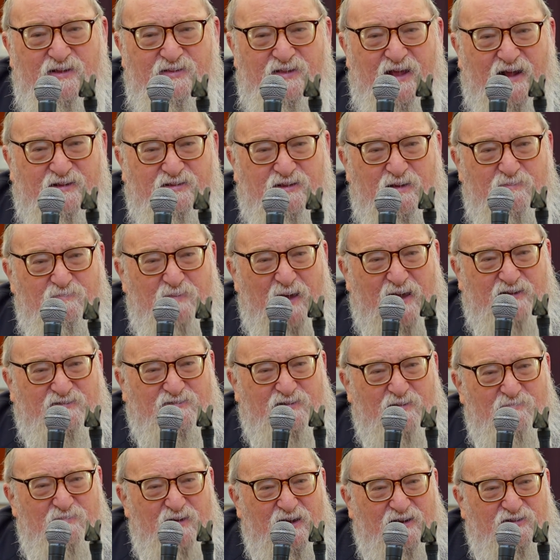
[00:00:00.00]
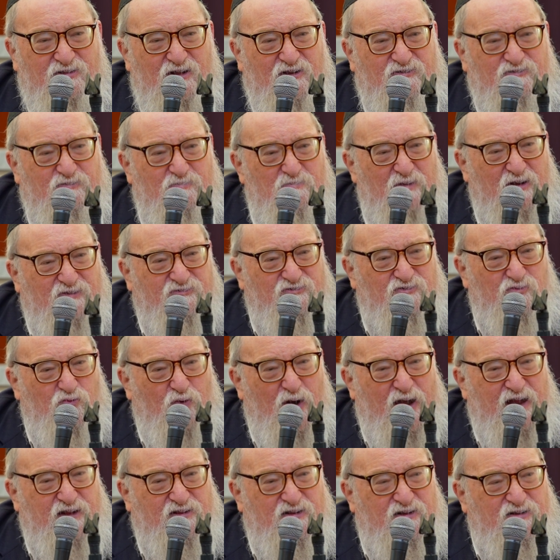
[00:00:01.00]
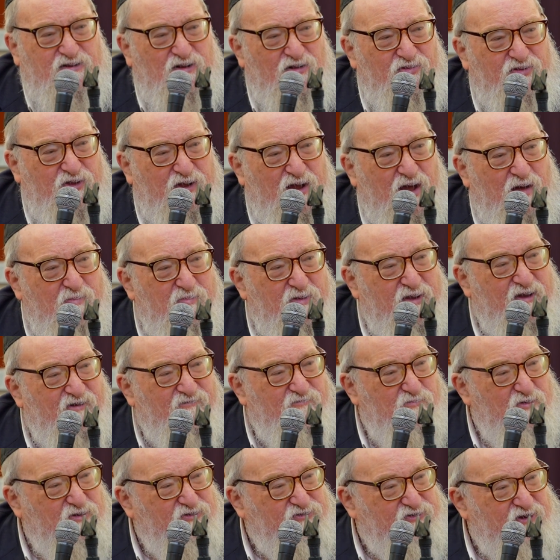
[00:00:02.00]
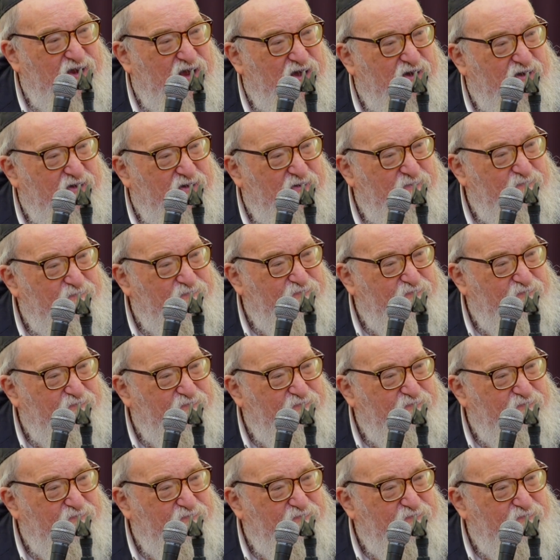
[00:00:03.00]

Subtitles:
that the Beis HaMikdash must wait until the coming of Mashiach.